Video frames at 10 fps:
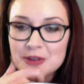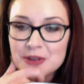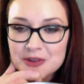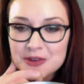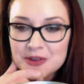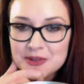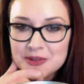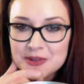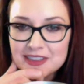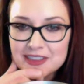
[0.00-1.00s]
torn
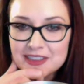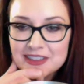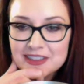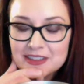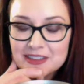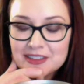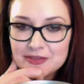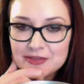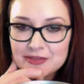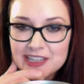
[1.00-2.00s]
between?
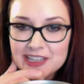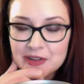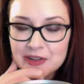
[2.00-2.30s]
Vikings and